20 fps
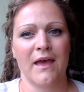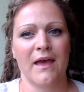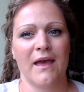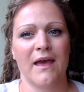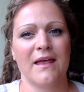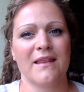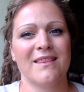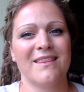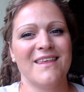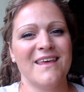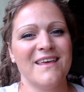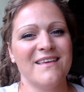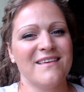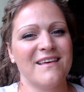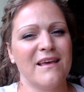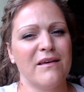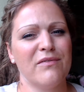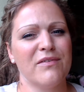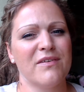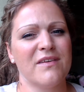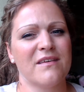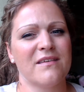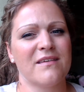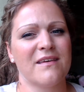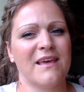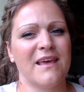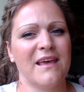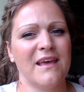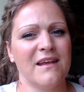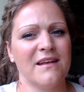And this gives this
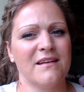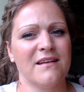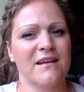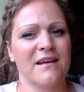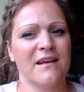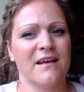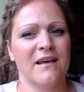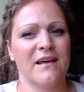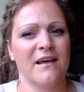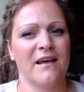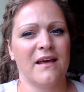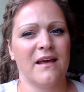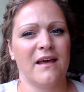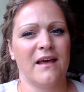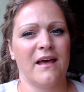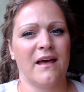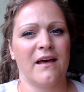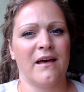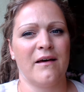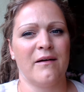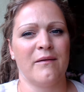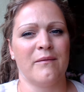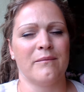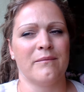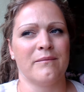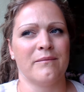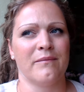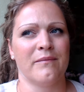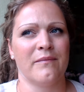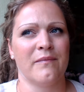kid
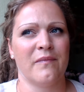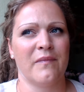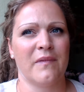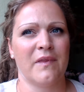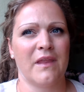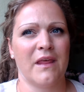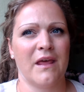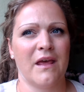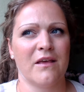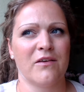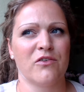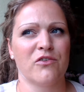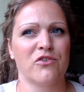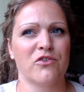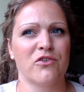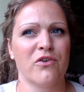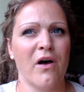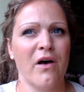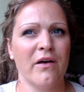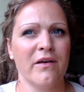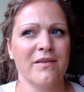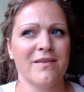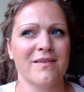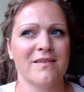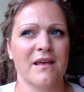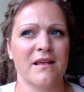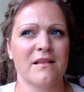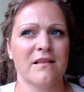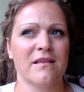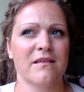a strong
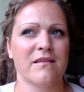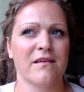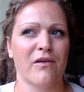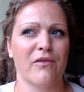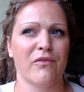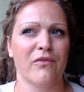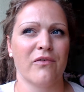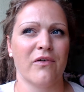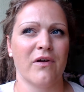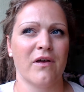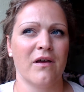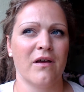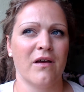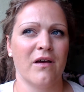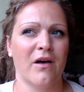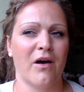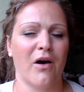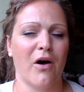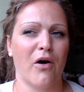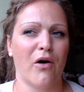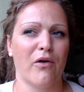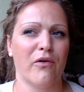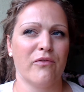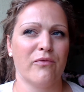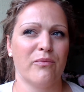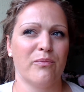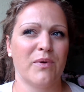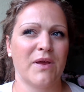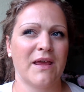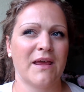sense of
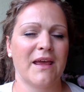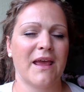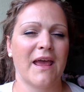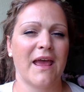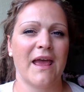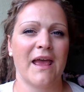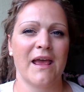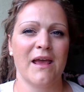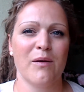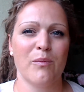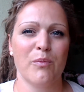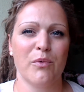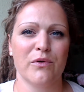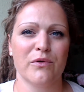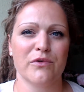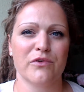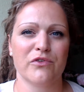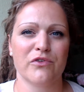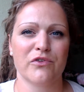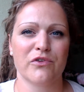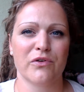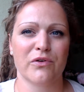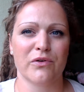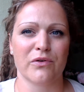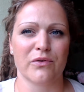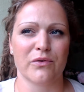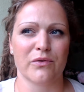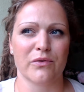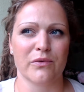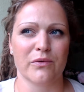being able
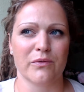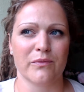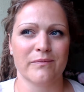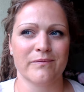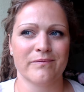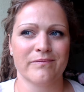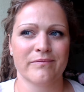to,